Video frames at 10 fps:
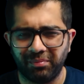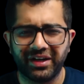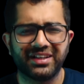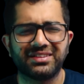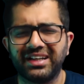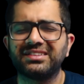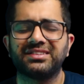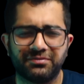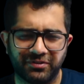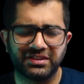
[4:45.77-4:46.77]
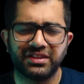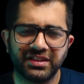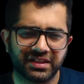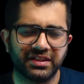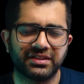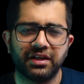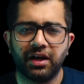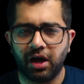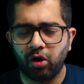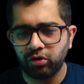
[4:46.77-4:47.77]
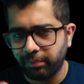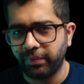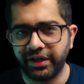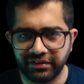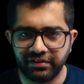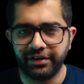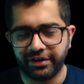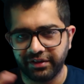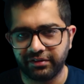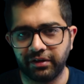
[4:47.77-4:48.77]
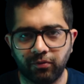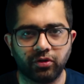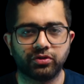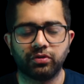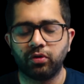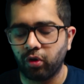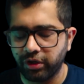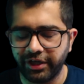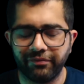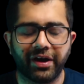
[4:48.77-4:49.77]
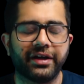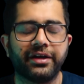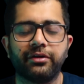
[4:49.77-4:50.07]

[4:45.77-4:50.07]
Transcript: But yes, let's first discuss how the British literature was wholly divided